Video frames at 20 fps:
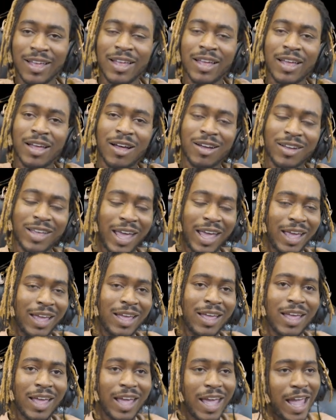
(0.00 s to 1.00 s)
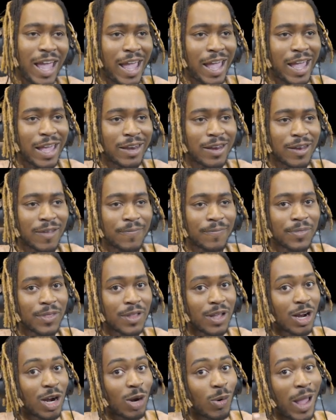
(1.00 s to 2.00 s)
Okay, and
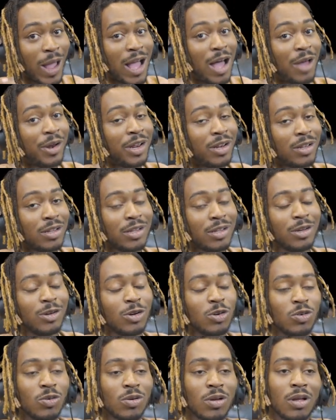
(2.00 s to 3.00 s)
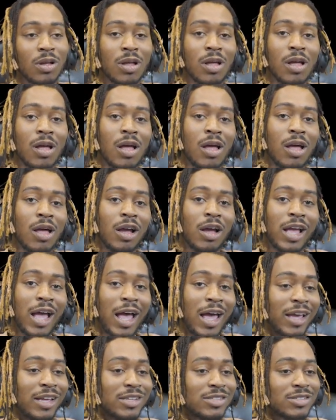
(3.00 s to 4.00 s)
Crown and Lou.
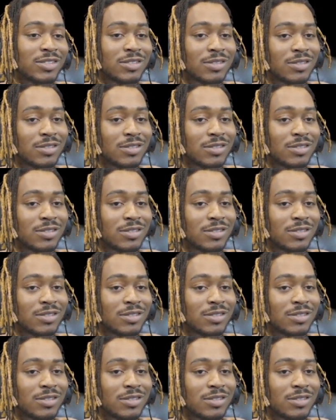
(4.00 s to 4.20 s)
Guys,